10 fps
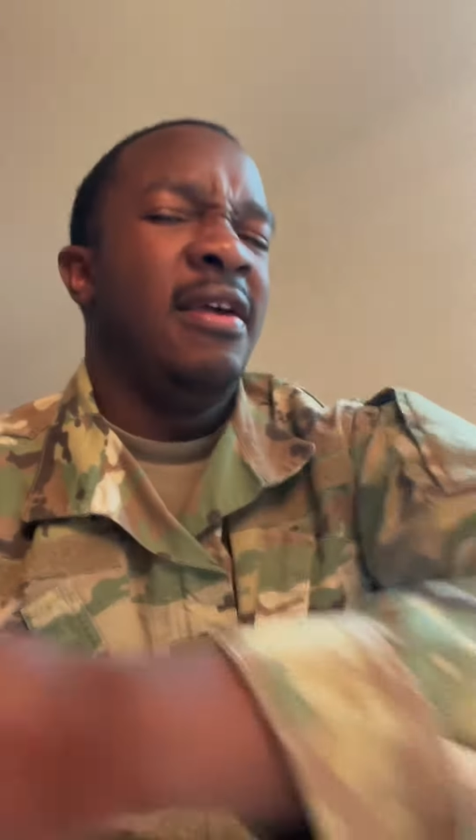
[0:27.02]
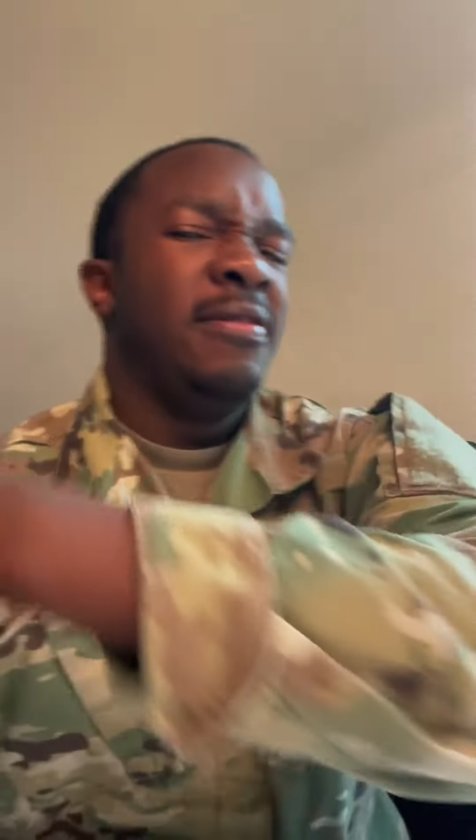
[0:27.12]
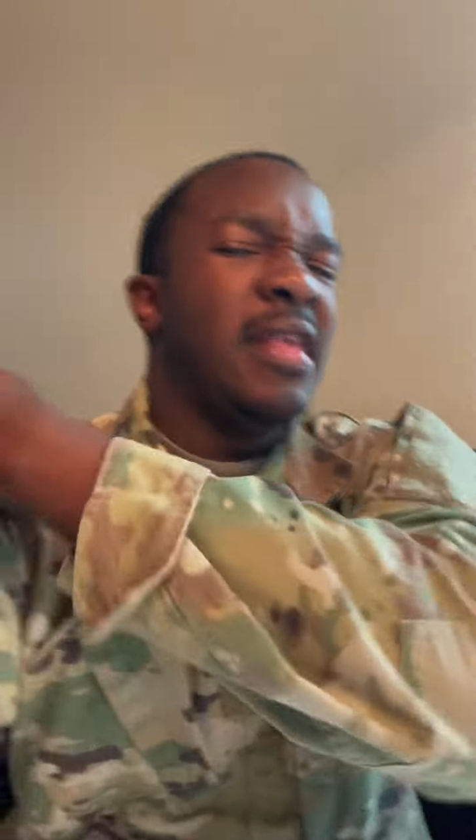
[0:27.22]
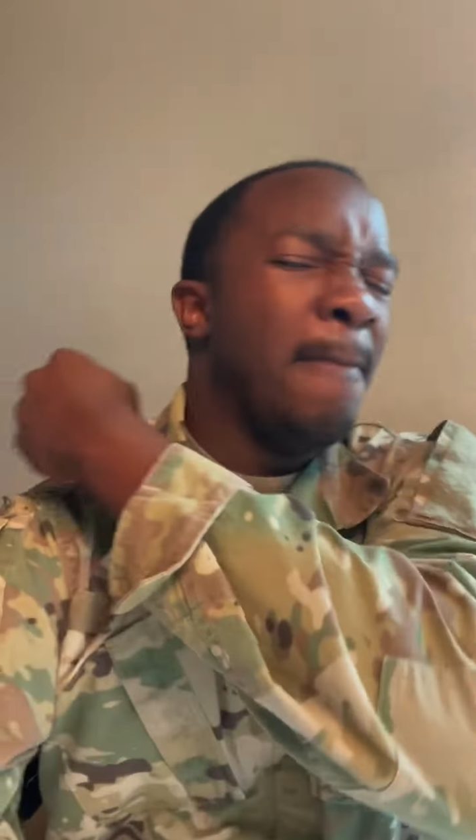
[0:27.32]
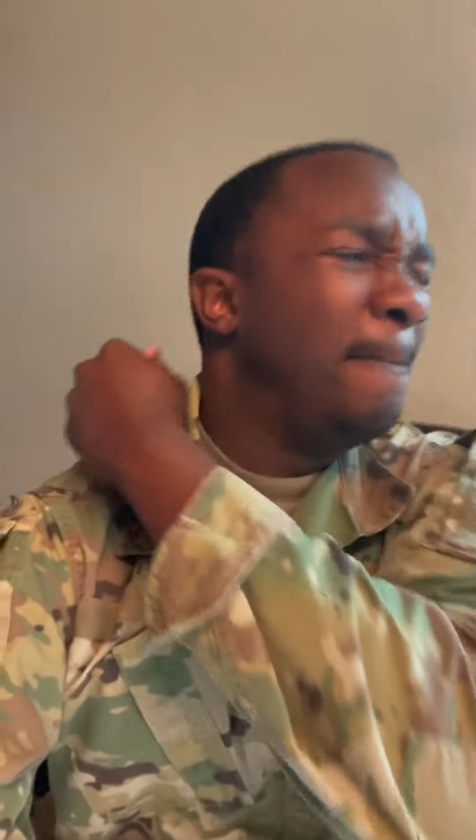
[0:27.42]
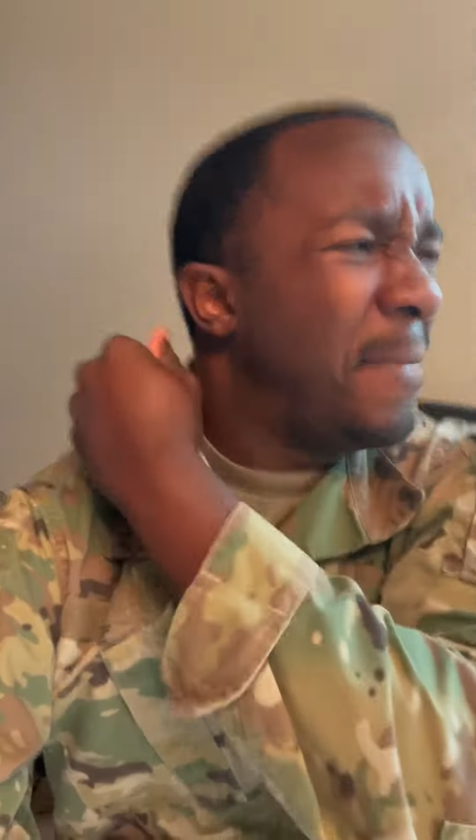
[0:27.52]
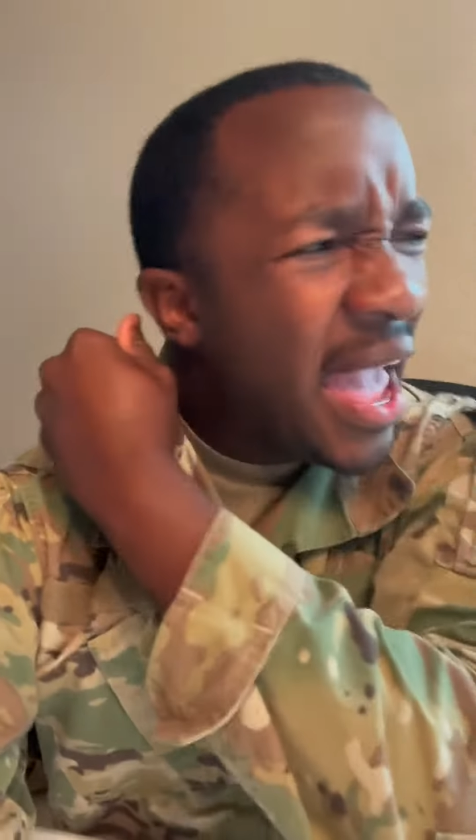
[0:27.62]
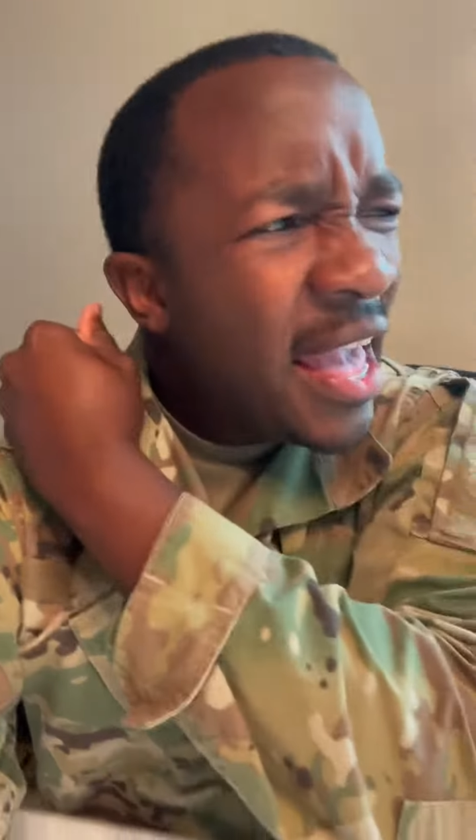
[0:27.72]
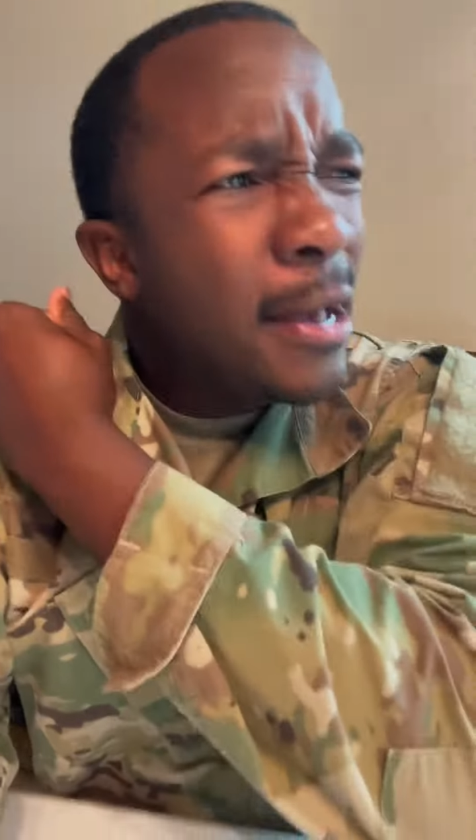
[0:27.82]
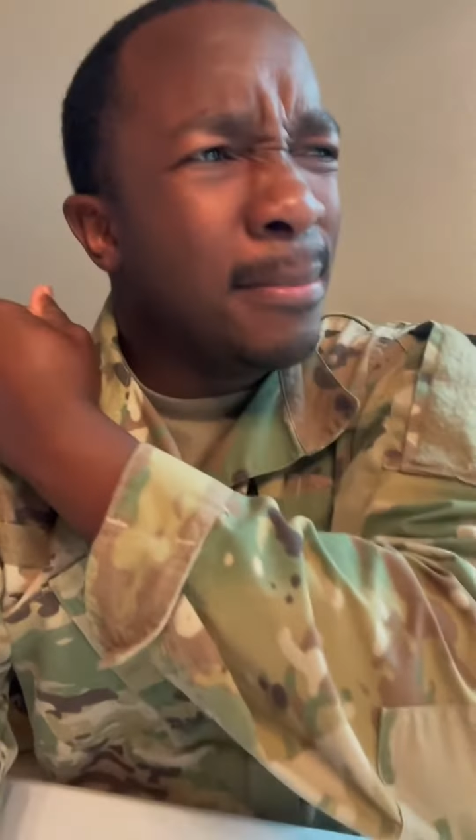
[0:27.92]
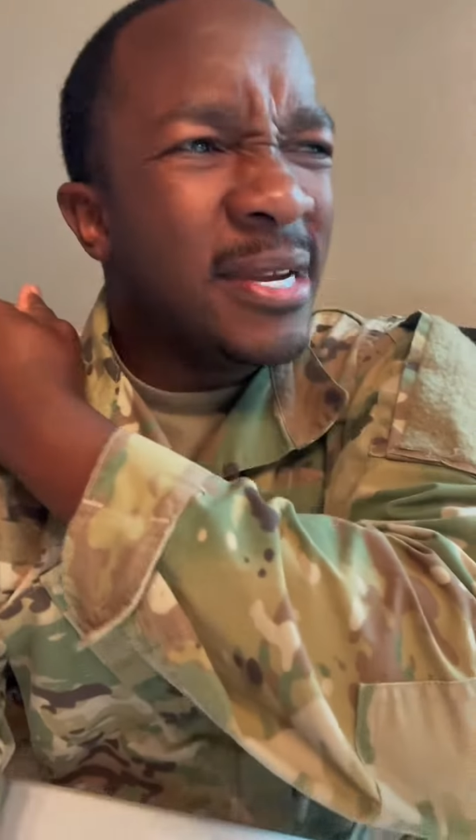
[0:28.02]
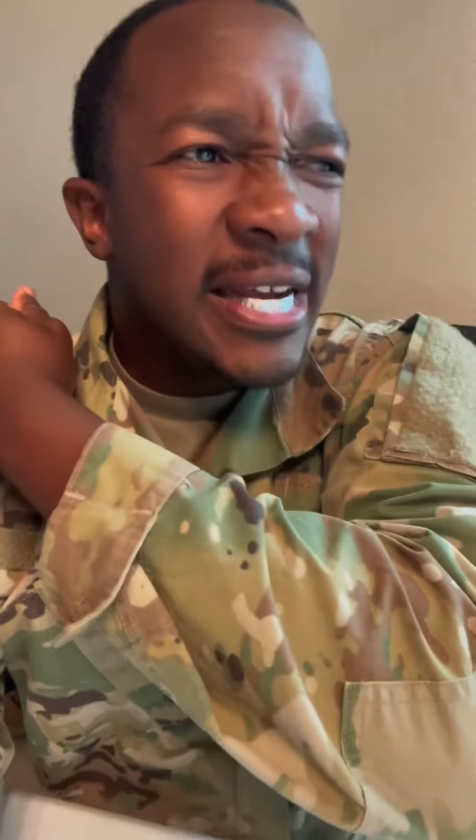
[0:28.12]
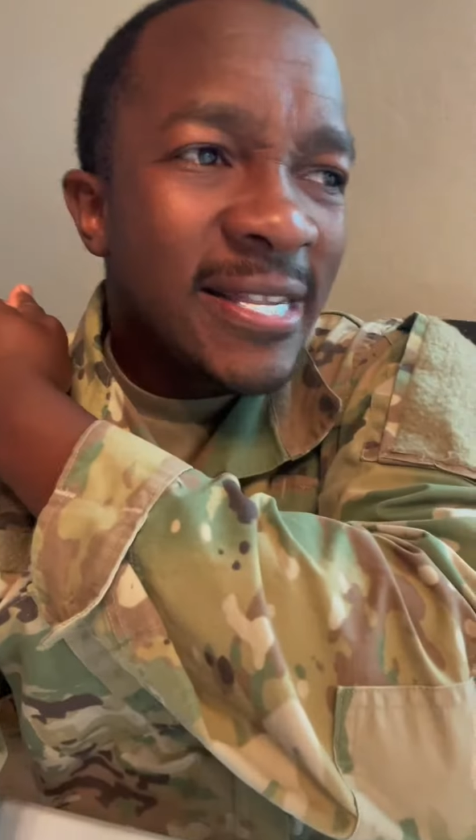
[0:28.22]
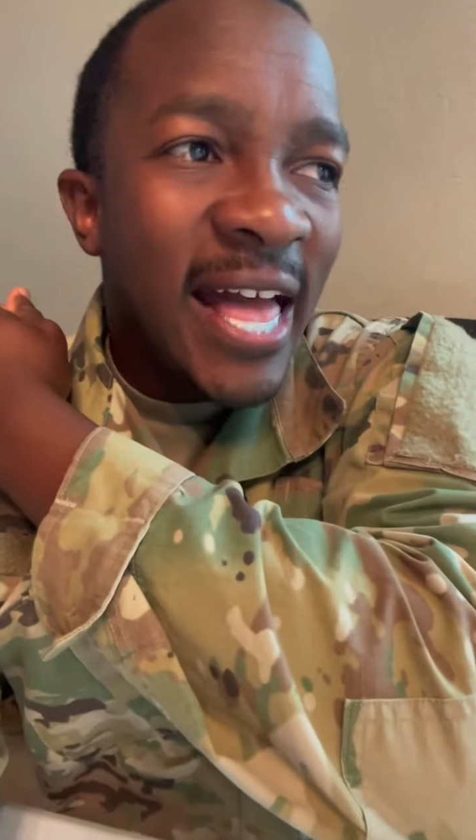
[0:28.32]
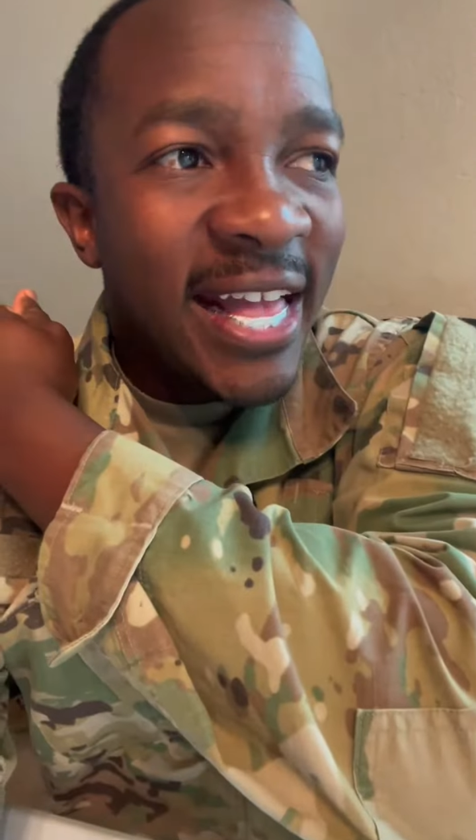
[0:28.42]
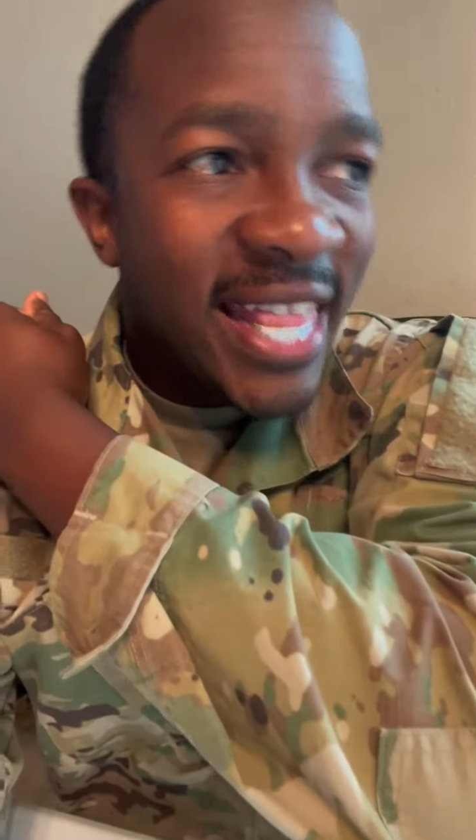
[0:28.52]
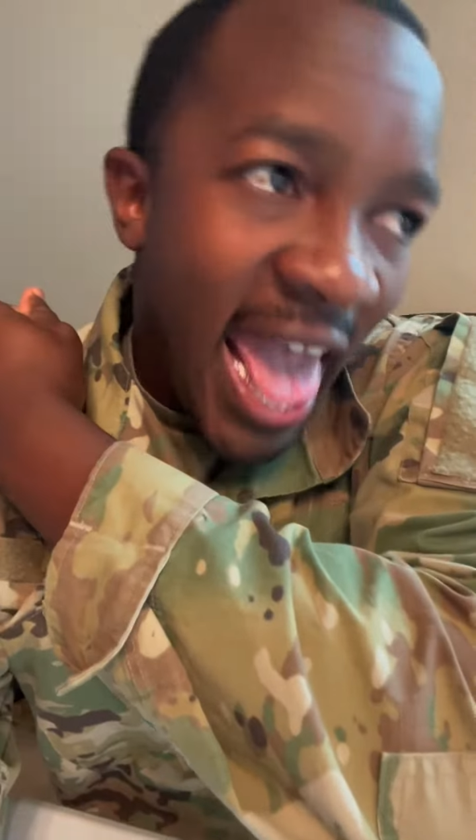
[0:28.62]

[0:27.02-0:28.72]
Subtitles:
Then bam, just like